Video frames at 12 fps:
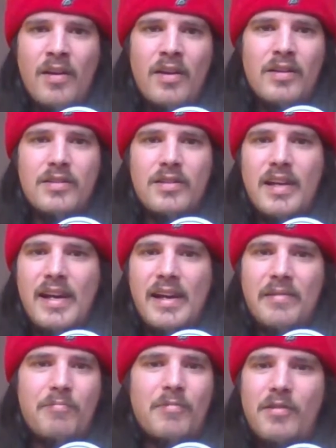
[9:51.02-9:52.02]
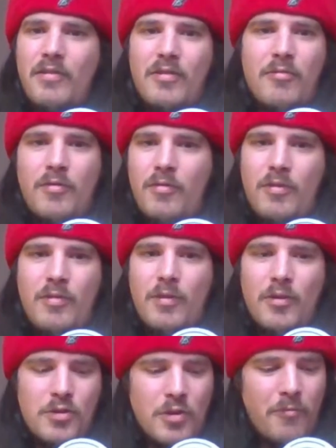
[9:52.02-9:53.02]
So yeah,
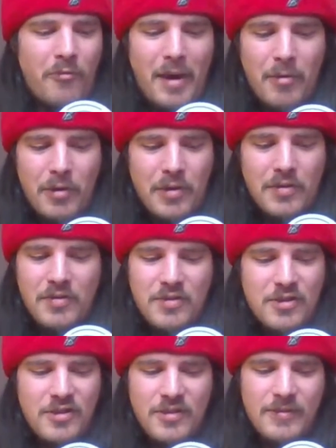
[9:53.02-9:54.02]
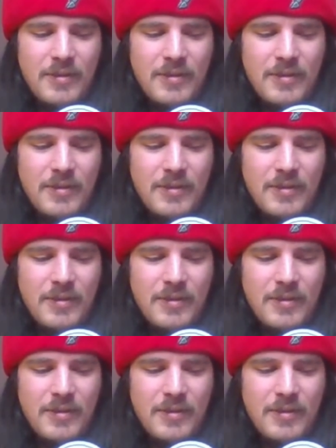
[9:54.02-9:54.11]
good job Falcons,